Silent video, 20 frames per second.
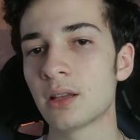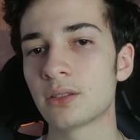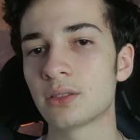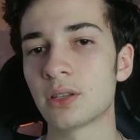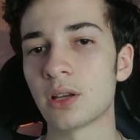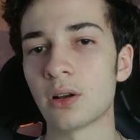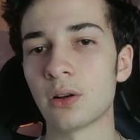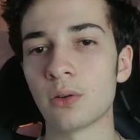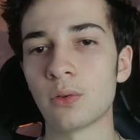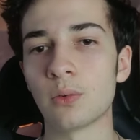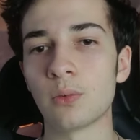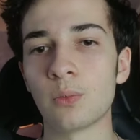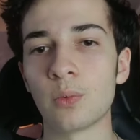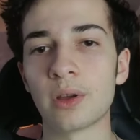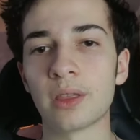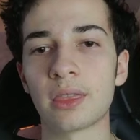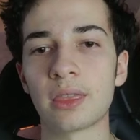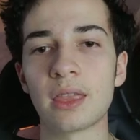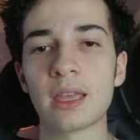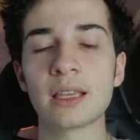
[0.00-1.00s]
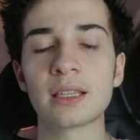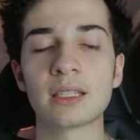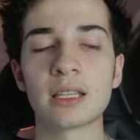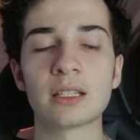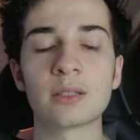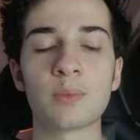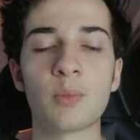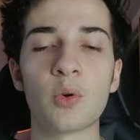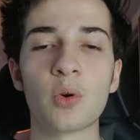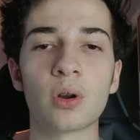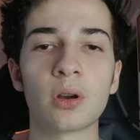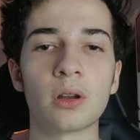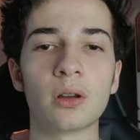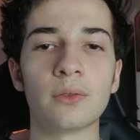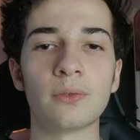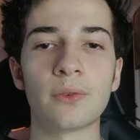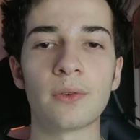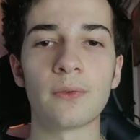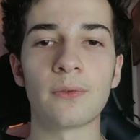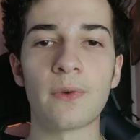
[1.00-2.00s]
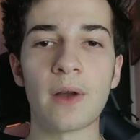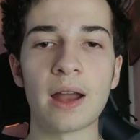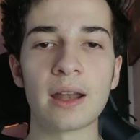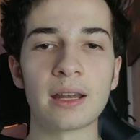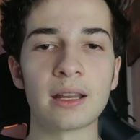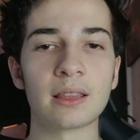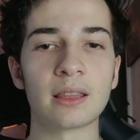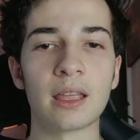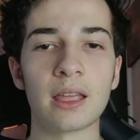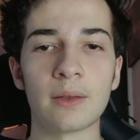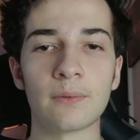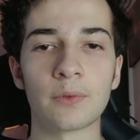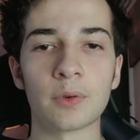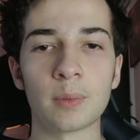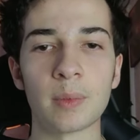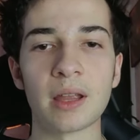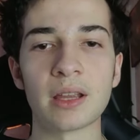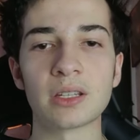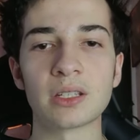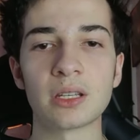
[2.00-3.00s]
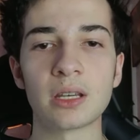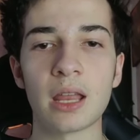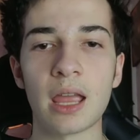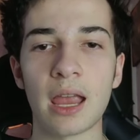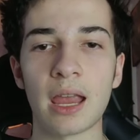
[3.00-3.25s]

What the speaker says: So with this, it's more of finding the information